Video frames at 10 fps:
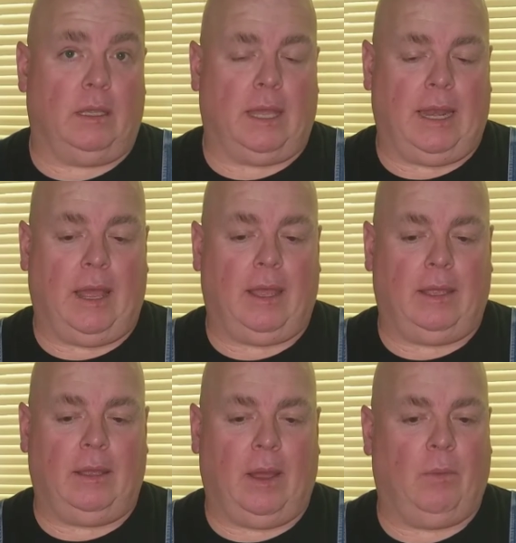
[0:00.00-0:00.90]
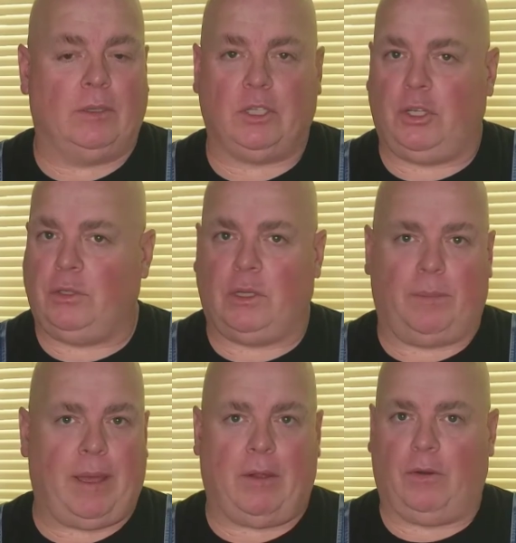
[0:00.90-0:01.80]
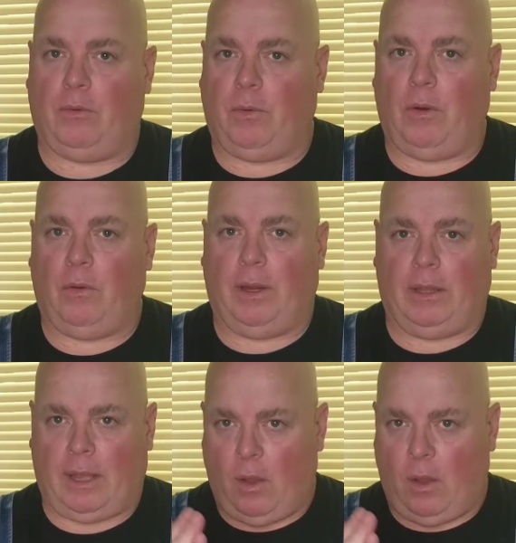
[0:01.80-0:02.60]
and I wasn't using a powder throw or anything.